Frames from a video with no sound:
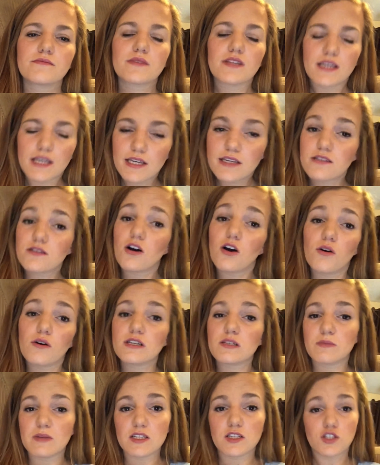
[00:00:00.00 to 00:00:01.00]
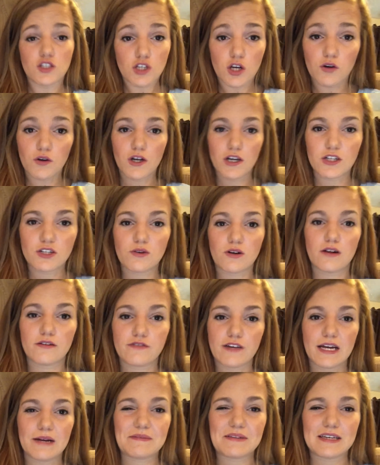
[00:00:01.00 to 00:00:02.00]
he's always been so good to our
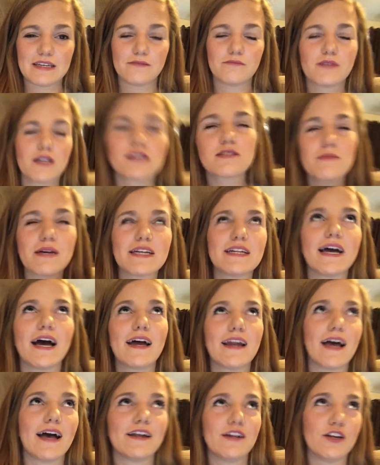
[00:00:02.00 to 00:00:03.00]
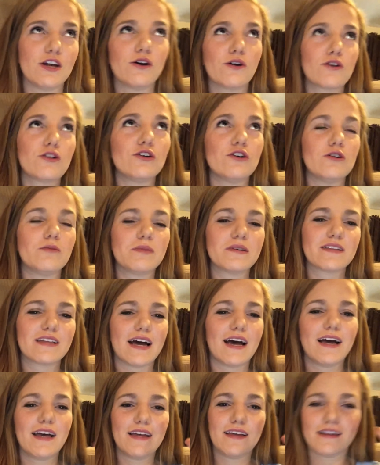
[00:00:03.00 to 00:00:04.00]
family, because my dad had no clue, but
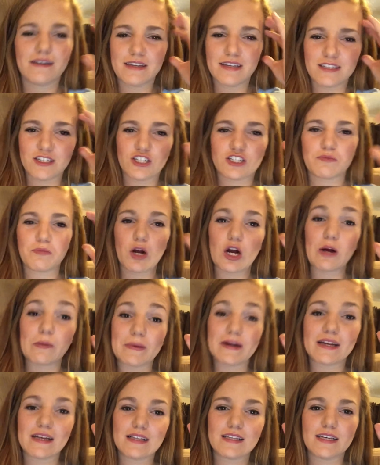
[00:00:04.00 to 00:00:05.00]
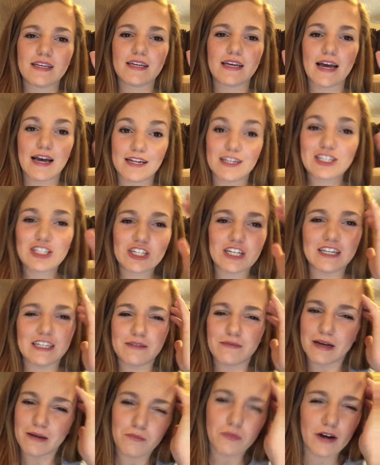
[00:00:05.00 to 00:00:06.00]
that is just permanently etched
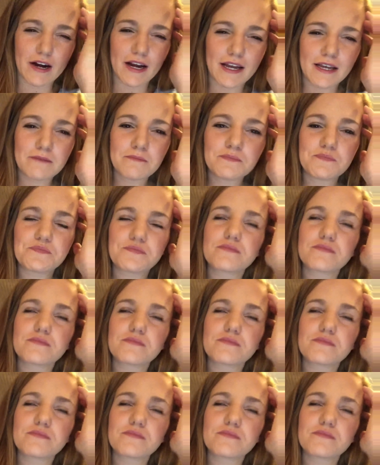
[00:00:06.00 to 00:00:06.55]
into my brain.